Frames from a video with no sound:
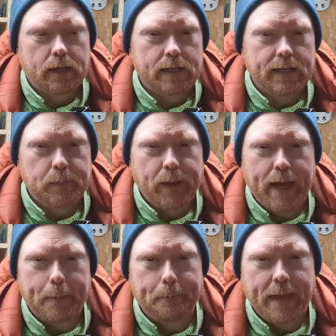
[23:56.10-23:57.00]

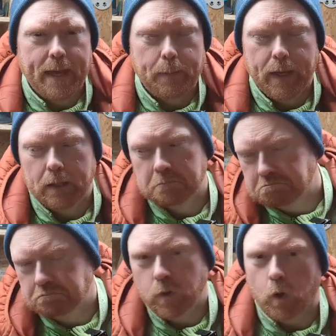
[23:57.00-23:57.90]
EDPM maybe,
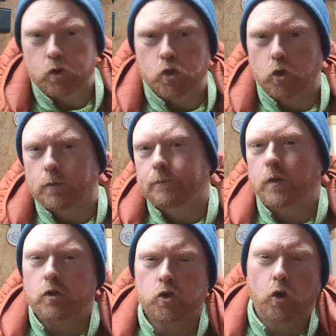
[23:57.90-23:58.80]
not
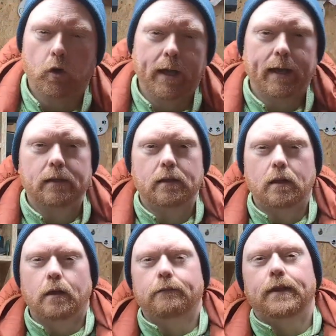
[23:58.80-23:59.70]
sure yet
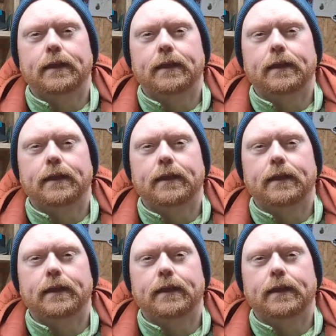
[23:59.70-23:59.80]
of